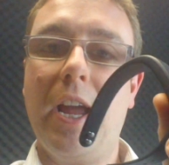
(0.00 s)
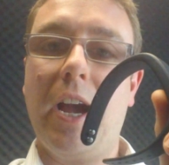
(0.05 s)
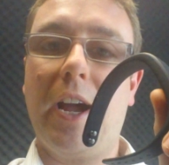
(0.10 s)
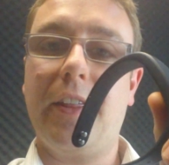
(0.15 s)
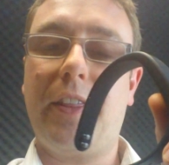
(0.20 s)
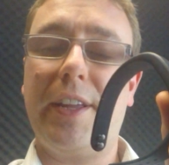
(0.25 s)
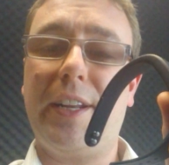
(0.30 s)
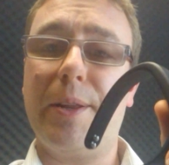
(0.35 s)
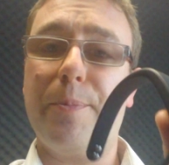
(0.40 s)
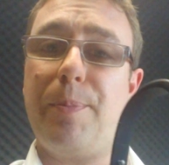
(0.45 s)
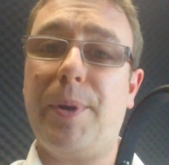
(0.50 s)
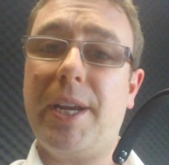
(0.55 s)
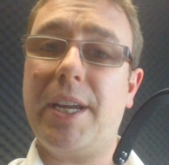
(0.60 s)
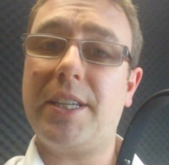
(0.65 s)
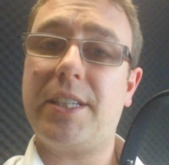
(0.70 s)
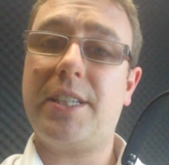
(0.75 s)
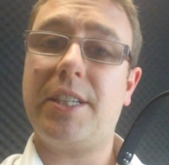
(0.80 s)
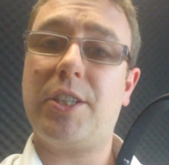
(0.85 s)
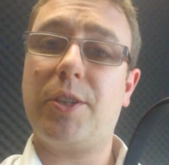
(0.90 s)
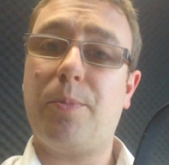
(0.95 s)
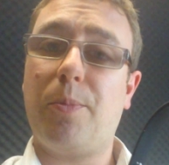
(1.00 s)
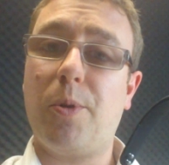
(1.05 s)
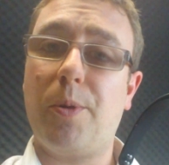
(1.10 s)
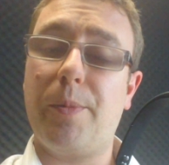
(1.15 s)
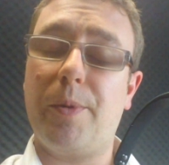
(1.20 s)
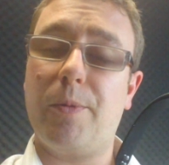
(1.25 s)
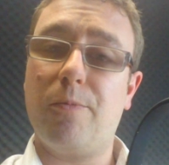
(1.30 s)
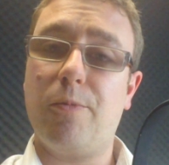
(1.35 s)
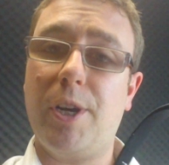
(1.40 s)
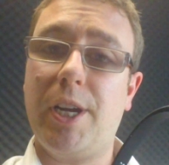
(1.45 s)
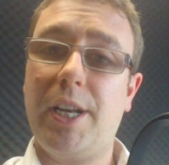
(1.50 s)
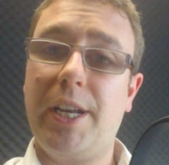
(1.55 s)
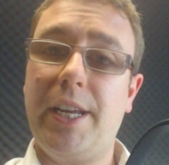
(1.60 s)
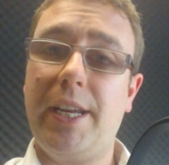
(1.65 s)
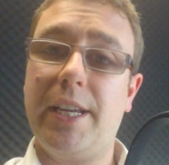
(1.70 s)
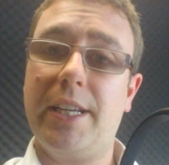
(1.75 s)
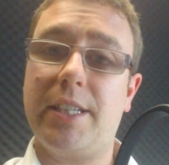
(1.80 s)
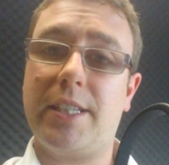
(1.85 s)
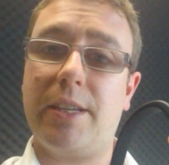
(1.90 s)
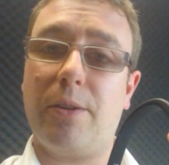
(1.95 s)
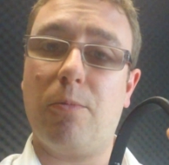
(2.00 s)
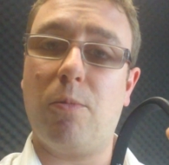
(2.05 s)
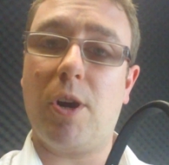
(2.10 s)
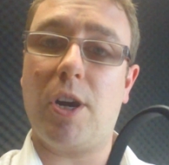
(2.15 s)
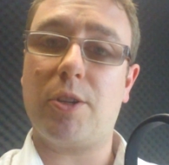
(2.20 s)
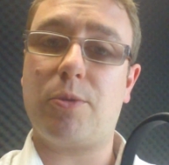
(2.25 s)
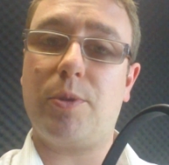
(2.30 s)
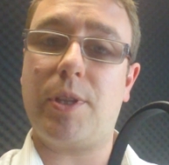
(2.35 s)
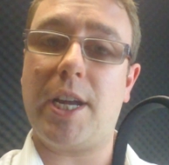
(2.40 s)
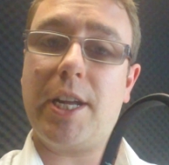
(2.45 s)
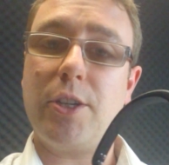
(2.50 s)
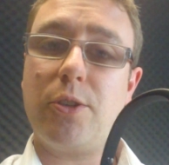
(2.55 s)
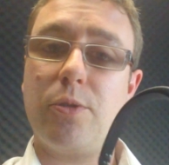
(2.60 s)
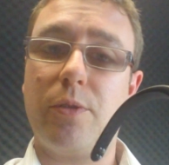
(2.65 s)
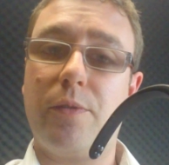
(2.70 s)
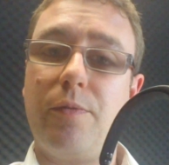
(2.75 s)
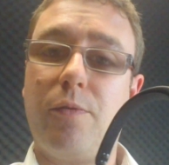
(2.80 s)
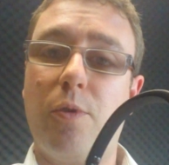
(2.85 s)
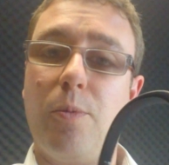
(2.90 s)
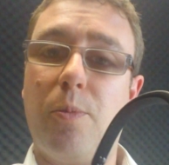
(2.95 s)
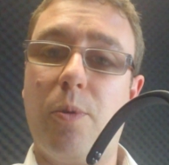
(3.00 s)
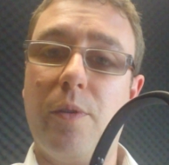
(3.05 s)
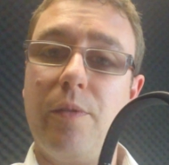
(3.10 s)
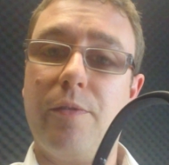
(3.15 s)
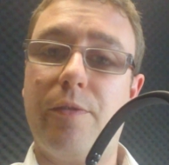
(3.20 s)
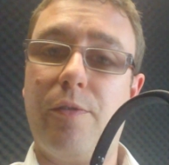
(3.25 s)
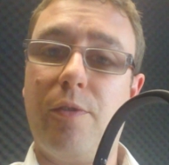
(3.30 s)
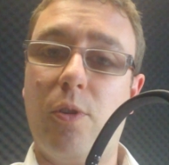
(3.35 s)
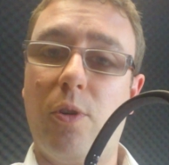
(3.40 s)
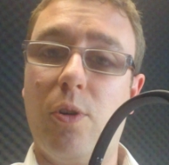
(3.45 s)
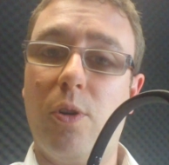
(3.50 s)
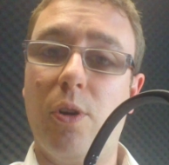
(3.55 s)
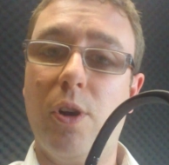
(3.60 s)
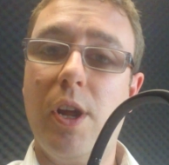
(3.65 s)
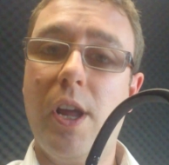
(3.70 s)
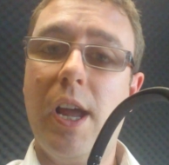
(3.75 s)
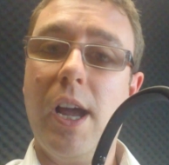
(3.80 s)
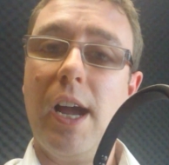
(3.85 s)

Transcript: I think the biggest disappointment really is it works with Android 4.4